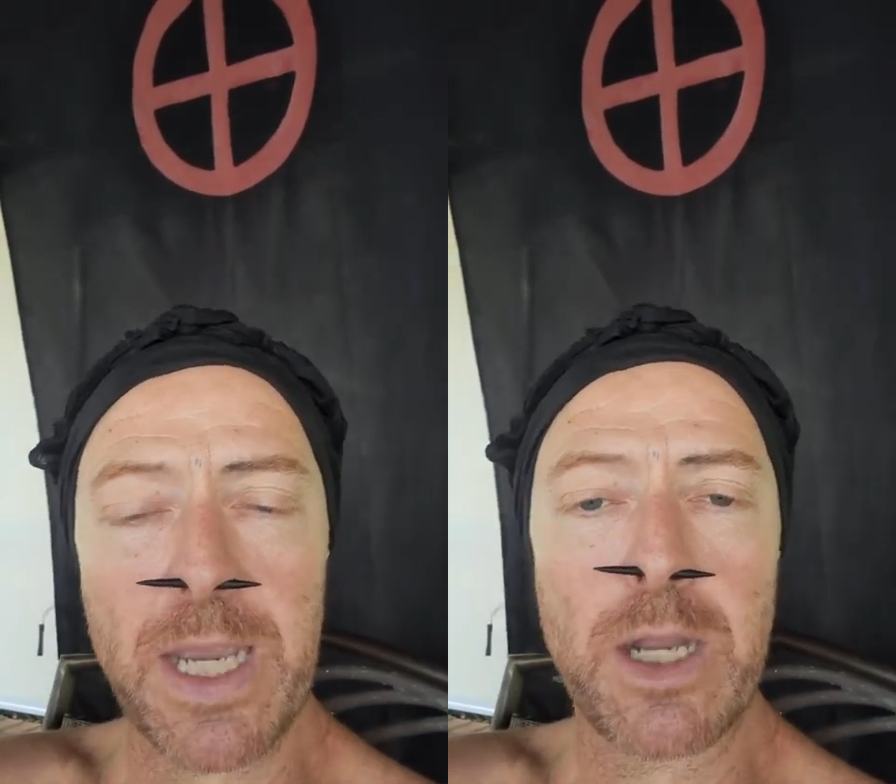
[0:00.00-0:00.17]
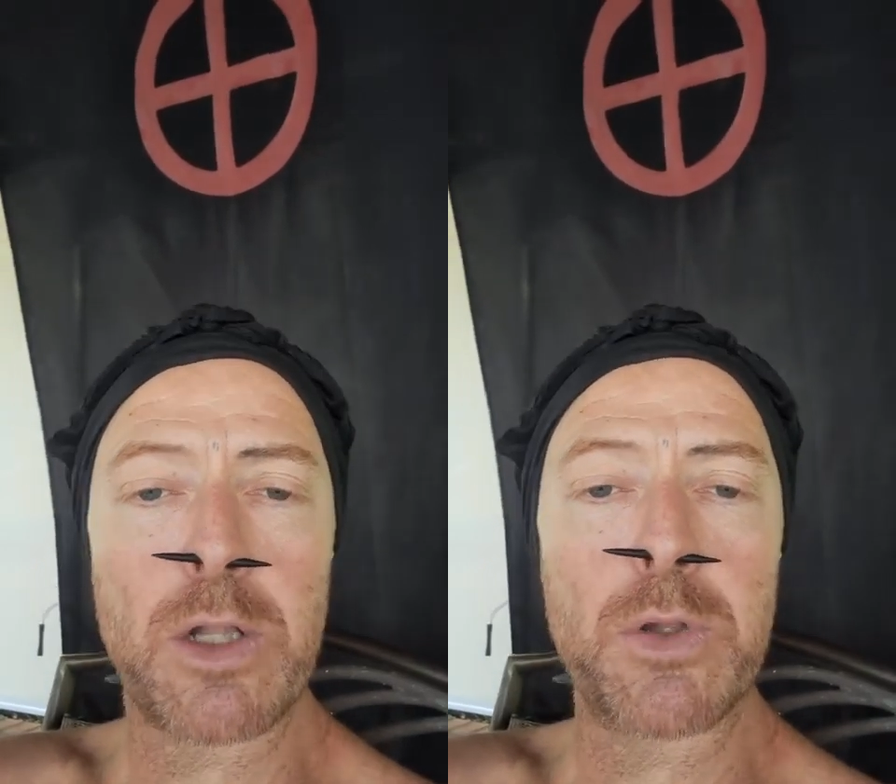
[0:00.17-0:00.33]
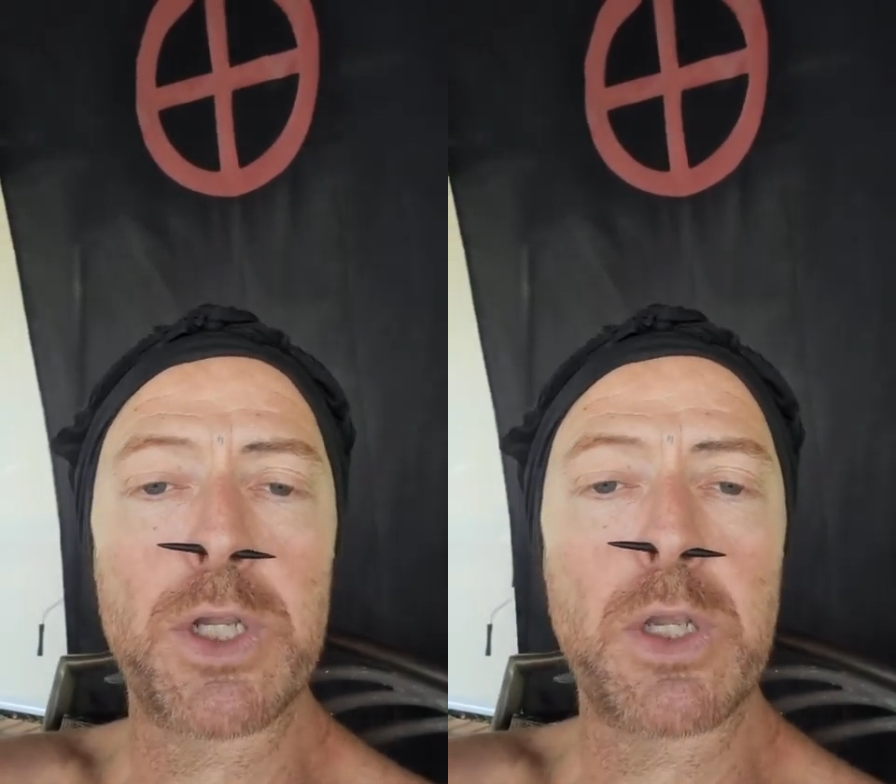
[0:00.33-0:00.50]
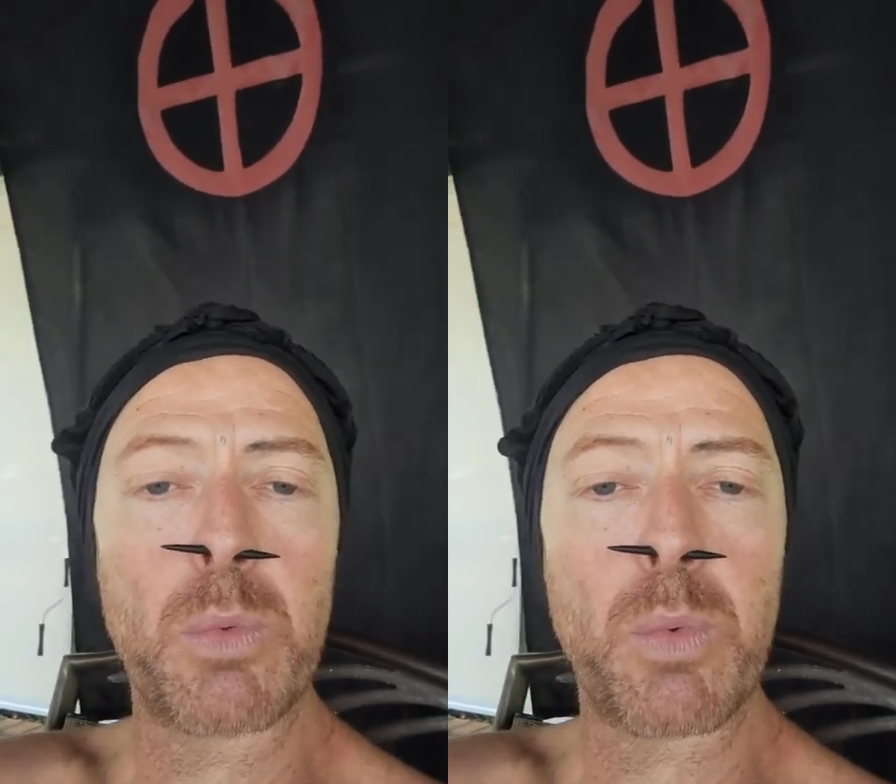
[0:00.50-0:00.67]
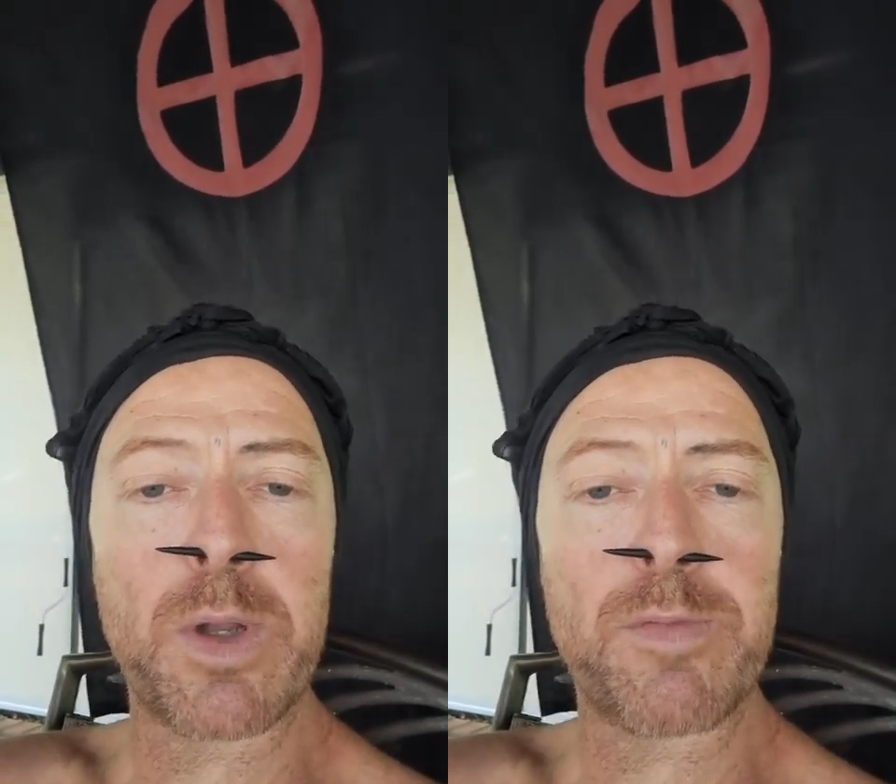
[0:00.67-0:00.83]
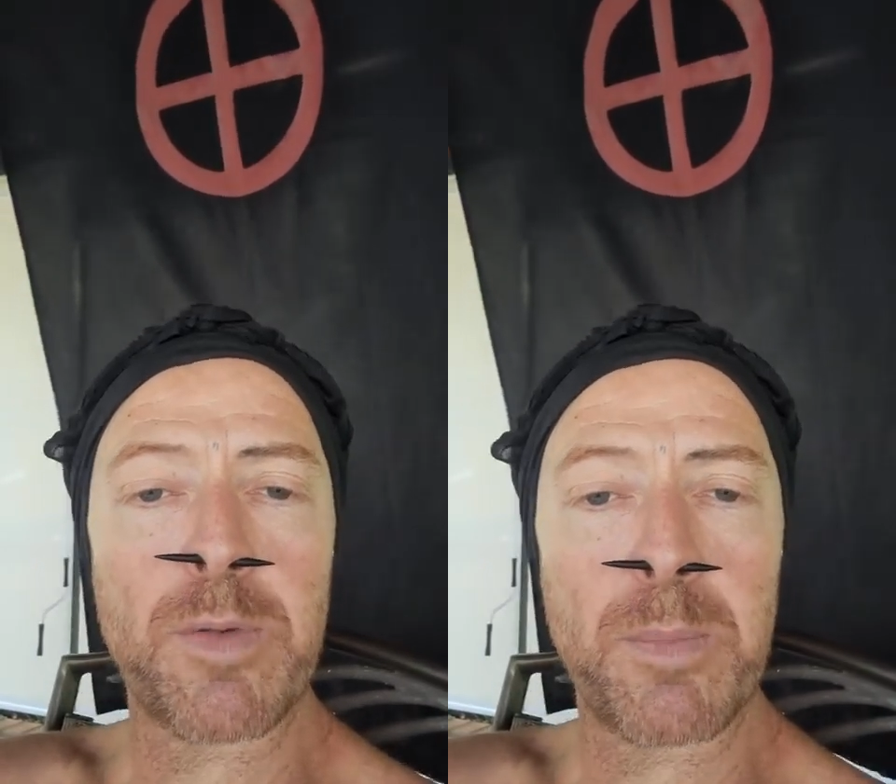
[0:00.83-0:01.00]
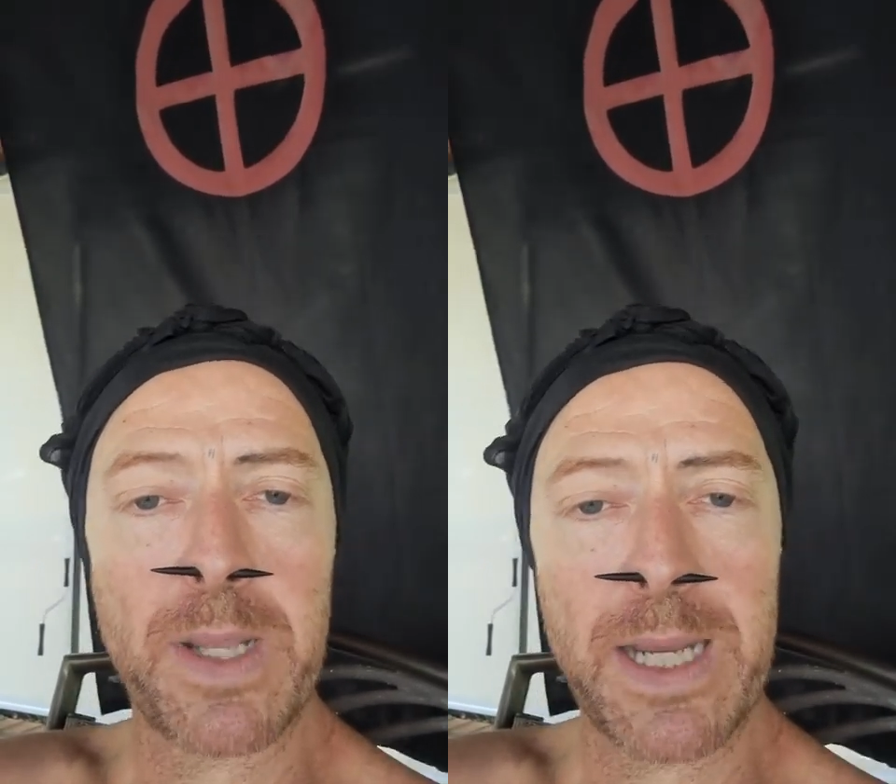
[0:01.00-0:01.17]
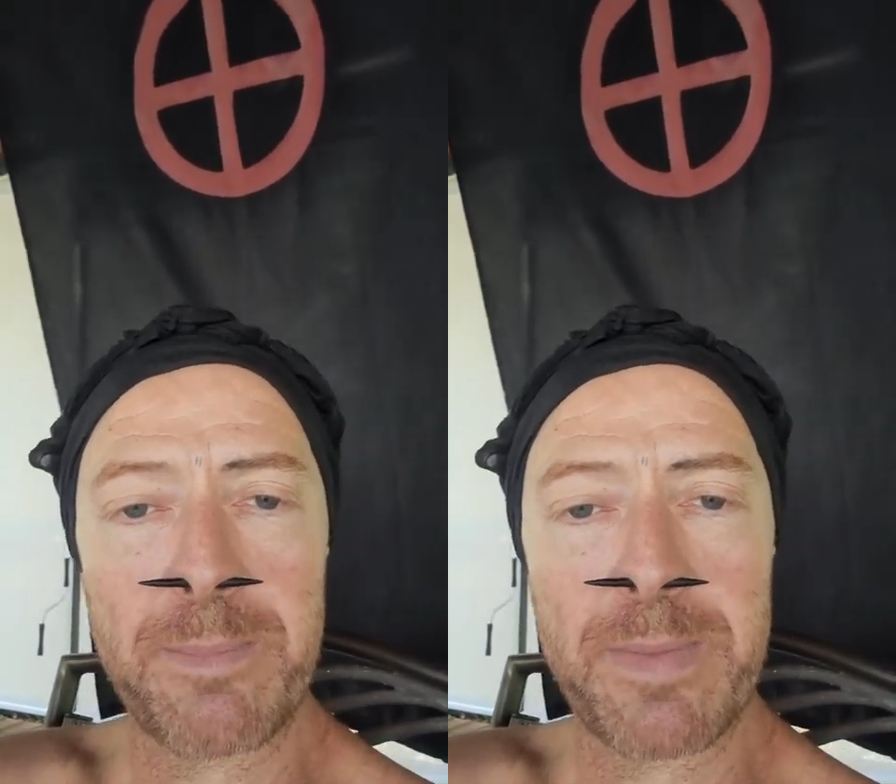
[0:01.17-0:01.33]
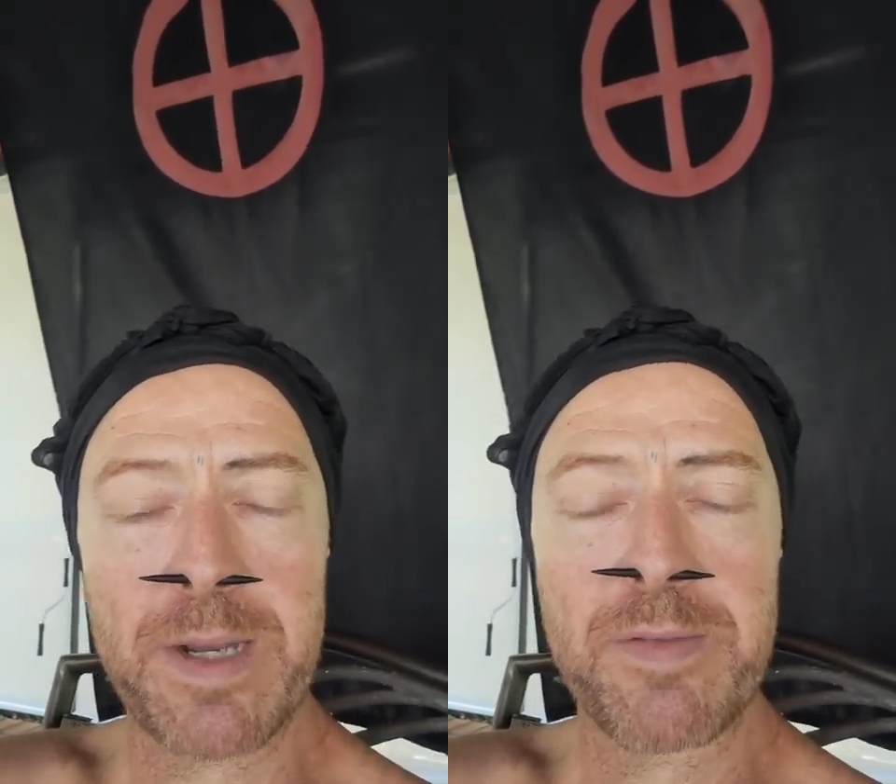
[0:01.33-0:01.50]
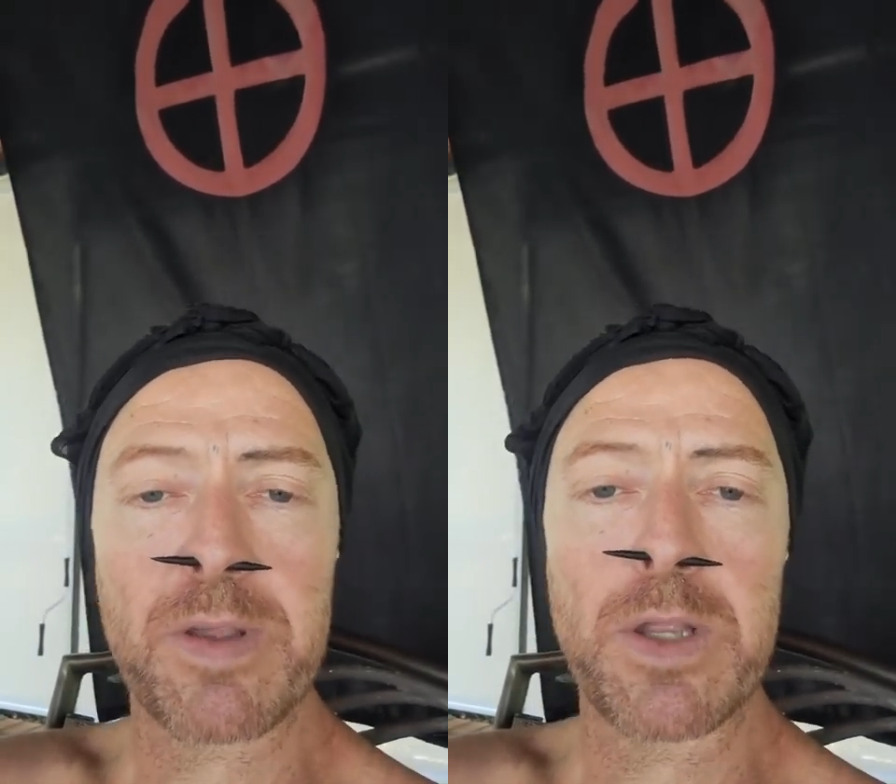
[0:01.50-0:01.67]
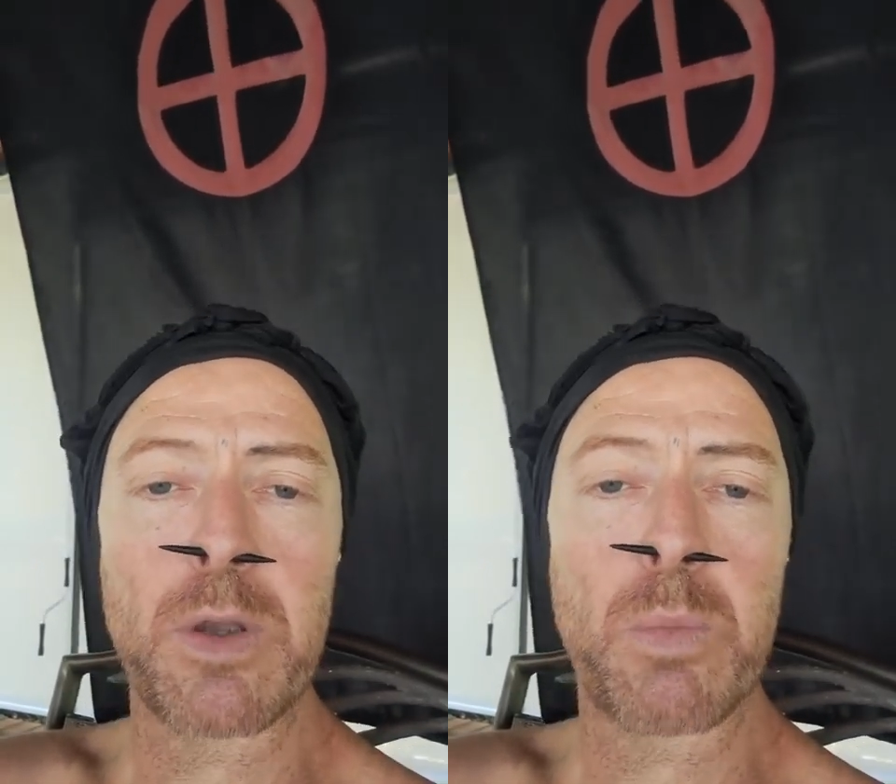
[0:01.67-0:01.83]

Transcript: including your want for plant medicine,